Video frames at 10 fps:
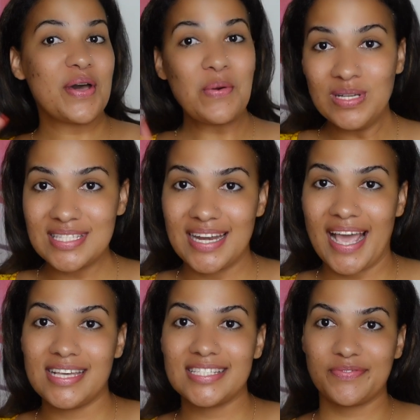That was an
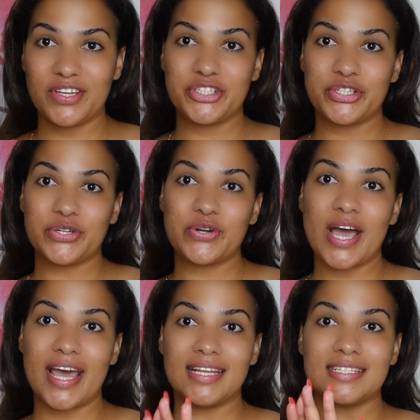ice facial,
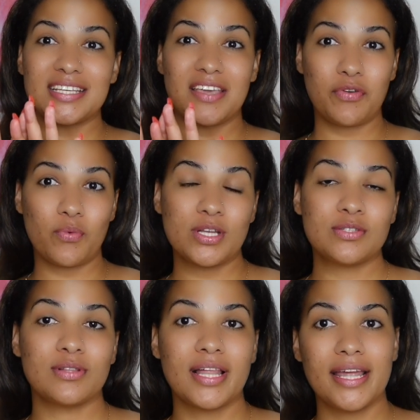and if you
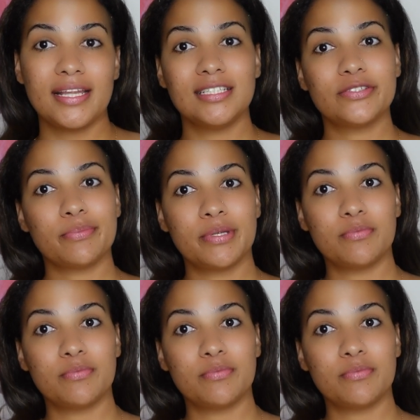want to learn a little bit